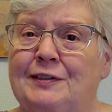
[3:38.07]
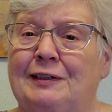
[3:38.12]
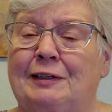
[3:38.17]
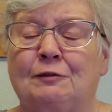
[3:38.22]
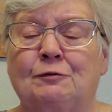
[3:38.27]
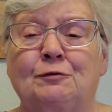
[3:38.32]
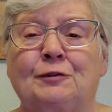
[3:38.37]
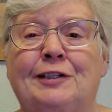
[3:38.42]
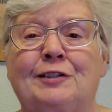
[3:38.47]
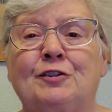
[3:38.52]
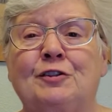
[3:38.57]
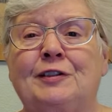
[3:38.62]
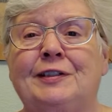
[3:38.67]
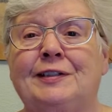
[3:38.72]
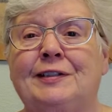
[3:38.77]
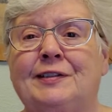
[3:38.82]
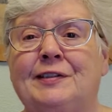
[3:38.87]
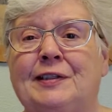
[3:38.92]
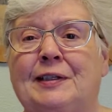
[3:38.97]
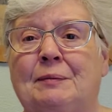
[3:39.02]
Now,
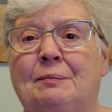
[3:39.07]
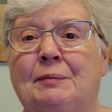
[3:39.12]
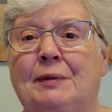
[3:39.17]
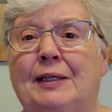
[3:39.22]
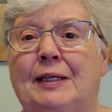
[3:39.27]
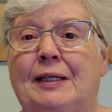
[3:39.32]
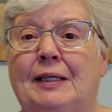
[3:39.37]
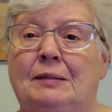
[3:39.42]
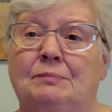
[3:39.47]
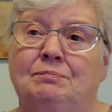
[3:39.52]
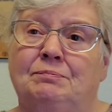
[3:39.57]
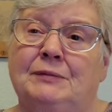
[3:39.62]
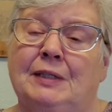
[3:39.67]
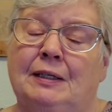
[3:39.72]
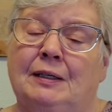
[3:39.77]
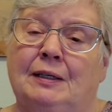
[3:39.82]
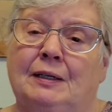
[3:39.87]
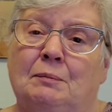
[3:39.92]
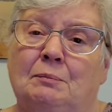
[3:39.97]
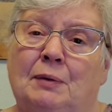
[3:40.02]
freshness can be
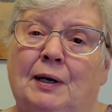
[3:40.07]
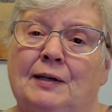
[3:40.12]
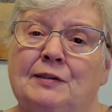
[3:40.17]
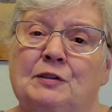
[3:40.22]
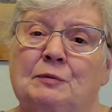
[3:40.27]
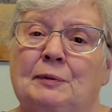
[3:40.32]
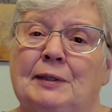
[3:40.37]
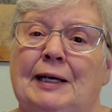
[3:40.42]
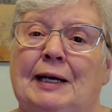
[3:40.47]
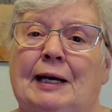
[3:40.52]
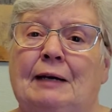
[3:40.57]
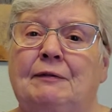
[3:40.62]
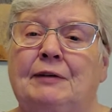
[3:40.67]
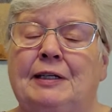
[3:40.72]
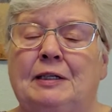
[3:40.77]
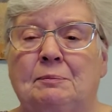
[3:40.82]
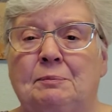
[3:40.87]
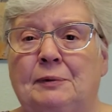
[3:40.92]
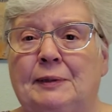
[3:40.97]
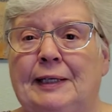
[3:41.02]
possibly
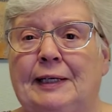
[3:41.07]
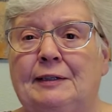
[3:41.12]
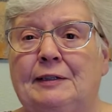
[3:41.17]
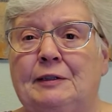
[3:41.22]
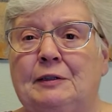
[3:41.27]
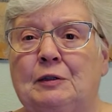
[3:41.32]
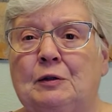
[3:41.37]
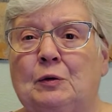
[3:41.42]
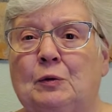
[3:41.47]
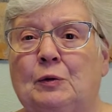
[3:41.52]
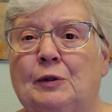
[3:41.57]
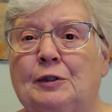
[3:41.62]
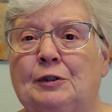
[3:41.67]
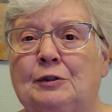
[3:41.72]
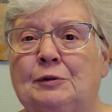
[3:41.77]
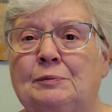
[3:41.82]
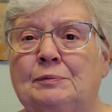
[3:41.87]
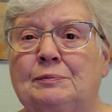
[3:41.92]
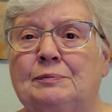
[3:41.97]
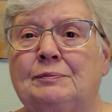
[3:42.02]
having a plant in the
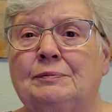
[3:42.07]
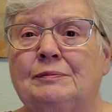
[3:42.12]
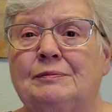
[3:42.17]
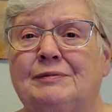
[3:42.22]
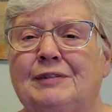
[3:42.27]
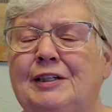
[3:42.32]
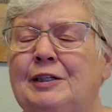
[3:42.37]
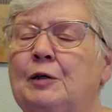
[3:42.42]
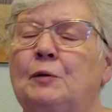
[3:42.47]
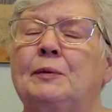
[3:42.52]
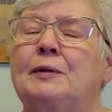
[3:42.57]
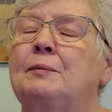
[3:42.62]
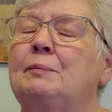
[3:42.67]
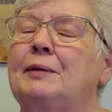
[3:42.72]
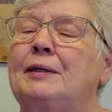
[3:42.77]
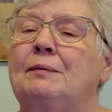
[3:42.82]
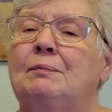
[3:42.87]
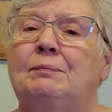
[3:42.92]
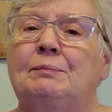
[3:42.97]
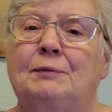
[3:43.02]
corner. You don't want to
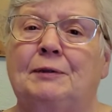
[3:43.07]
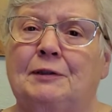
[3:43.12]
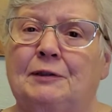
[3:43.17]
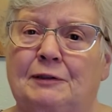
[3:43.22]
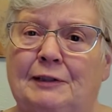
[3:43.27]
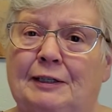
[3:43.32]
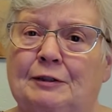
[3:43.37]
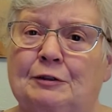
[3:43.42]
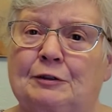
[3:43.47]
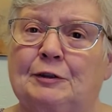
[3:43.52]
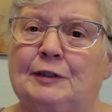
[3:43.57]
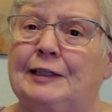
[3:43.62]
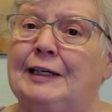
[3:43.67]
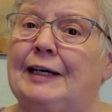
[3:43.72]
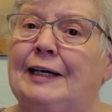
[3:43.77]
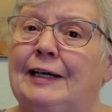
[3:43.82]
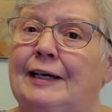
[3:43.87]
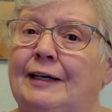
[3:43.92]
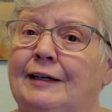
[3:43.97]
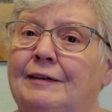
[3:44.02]
be cluttered
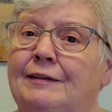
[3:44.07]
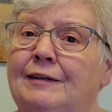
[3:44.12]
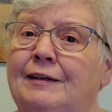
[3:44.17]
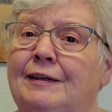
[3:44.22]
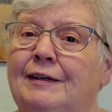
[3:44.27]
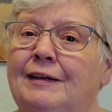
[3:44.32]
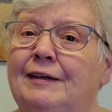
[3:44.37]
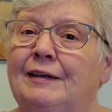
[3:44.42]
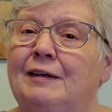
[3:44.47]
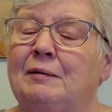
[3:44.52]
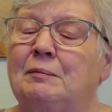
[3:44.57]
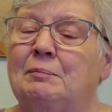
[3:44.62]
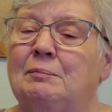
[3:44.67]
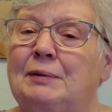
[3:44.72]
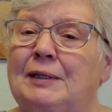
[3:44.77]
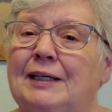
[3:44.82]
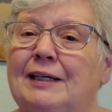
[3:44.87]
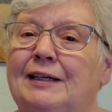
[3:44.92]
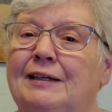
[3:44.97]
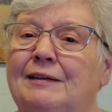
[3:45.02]
again,
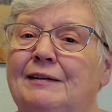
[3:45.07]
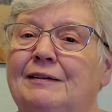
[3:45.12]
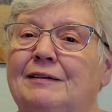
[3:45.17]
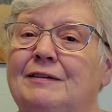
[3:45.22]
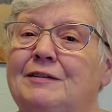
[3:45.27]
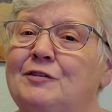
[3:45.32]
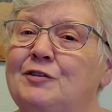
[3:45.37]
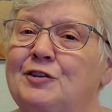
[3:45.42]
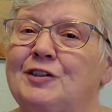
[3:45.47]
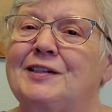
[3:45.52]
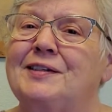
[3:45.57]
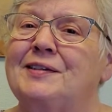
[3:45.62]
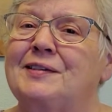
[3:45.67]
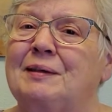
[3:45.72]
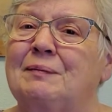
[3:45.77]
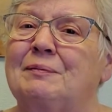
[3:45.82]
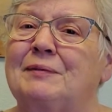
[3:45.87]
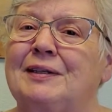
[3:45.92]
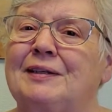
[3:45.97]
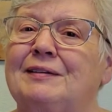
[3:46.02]
but just
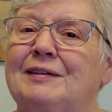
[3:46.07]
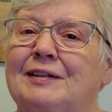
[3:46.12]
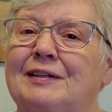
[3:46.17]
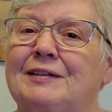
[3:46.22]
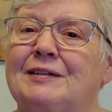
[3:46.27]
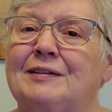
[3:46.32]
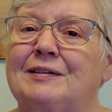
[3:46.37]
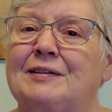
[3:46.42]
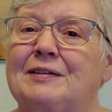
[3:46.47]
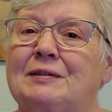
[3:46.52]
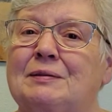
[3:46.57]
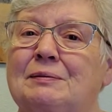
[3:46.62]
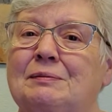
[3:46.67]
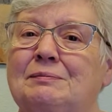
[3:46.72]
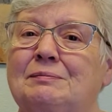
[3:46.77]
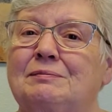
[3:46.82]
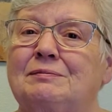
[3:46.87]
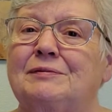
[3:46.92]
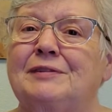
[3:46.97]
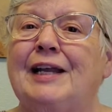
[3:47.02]
something that is
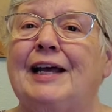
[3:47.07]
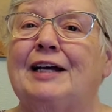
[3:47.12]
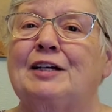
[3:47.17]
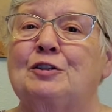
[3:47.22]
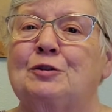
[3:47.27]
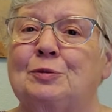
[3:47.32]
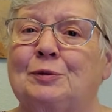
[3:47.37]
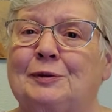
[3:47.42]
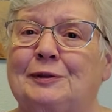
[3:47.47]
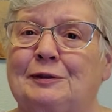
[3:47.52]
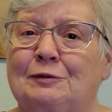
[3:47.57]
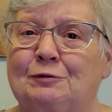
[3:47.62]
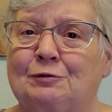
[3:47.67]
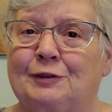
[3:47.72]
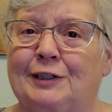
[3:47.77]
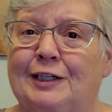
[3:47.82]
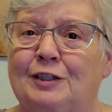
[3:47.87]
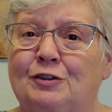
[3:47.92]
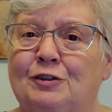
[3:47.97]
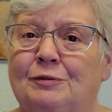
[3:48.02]
natural and
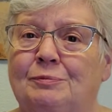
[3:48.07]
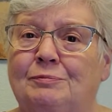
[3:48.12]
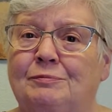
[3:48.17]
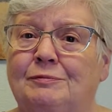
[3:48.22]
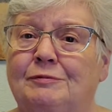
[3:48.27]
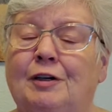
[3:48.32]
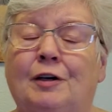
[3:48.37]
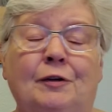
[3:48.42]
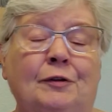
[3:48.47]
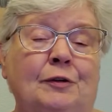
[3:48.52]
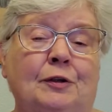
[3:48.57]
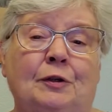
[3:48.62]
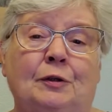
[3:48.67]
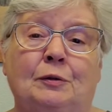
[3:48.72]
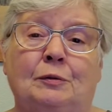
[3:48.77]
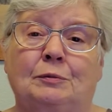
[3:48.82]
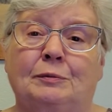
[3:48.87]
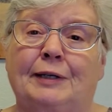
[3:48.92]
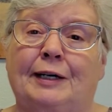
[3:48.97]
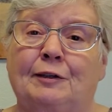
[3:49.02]
fresh.
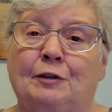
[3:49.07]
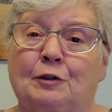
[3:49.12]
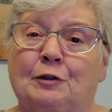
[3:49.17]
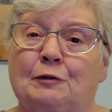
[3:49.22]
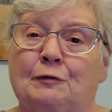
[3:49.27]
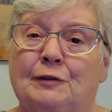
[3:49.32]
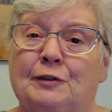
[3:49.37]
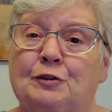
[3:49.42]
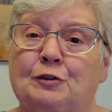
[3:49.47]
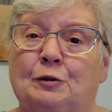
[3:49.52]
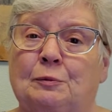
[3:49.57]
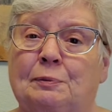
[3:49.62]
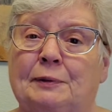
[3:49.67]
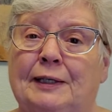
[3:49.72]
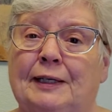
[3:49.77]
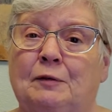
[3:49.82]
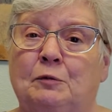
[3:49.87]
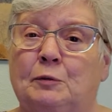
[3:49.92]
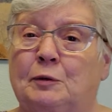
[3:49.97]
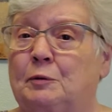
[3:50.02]
Although an artificial
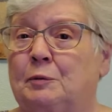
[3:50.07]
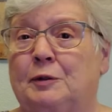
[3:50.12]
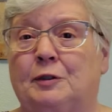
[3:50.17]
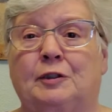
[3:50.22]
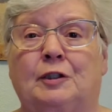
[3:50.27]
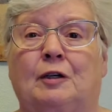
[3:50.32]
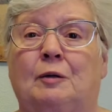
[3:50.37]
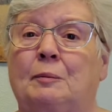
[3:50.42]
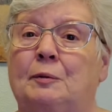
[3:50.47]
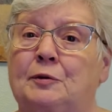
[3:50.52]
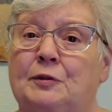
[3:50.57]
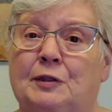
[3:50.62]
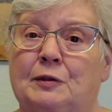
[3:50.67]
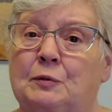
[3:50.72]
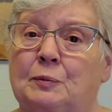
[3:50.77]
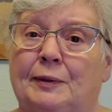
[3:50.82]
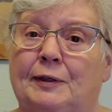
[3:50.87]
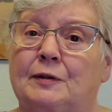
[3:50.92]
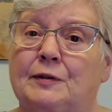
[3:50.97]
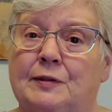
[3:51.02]
plant will work almost as
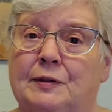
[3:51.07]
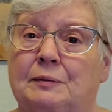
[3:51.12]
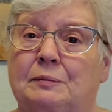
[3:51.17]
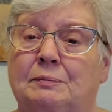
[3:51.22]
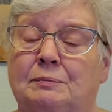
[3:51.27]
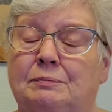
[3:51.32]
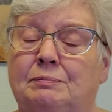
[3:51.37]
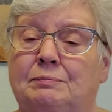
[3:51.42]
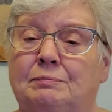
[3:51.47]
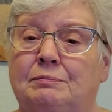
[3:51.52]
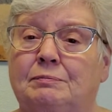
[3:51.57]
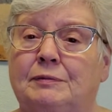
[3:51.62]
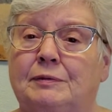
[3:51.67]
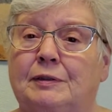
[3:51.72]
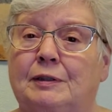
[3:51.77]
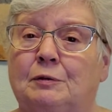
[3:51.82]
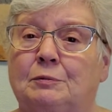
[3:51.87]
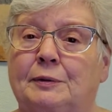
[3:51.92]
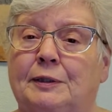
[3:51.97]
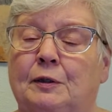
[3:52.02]
well as
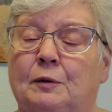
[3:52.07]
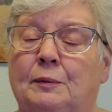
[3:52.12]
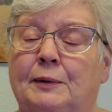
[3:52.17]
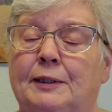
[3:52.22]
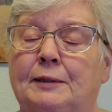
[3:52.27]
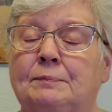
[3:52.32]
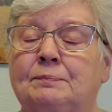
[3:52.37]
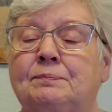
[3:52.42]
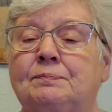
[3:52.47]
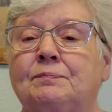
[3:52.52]
a real one.